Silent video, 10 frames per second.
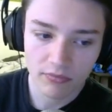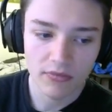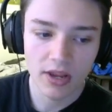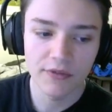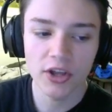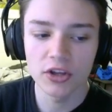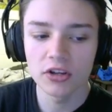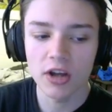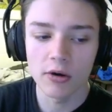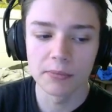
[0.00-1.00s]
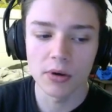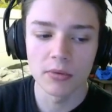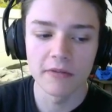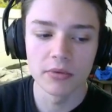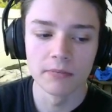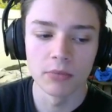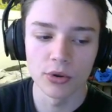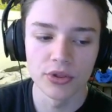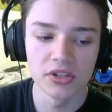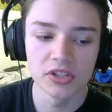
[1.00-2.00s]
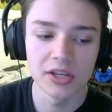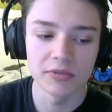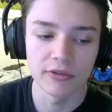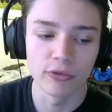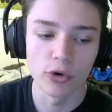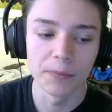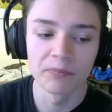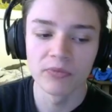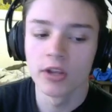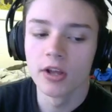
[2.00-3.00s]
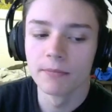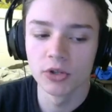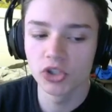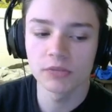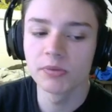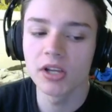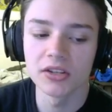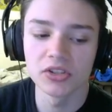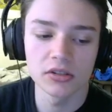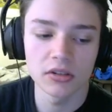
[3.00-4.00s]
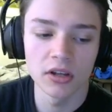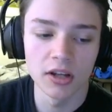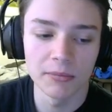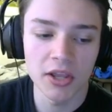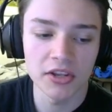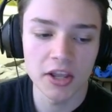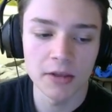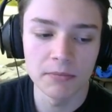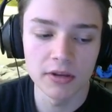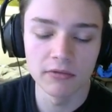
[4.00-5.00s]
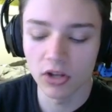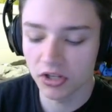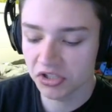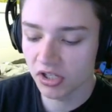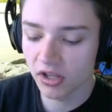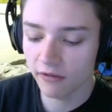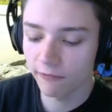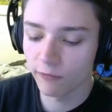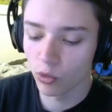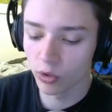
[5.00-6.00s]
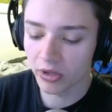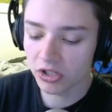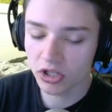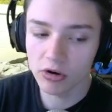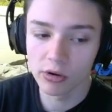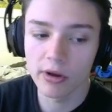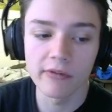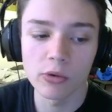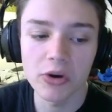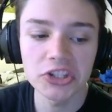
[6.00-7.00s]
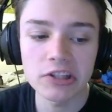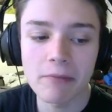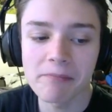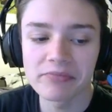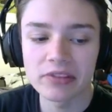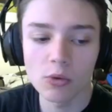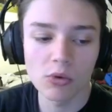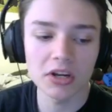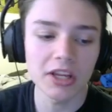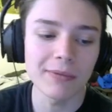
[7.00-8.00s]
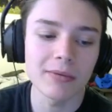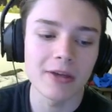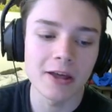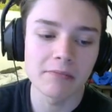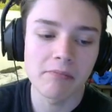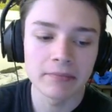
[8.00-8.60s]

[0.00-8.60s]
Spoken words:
if I could, I would probably put both of these teams at 4. But just because 8K beat Velocity like 4 weeks ago or whatever it was, we're going to keep them ahead.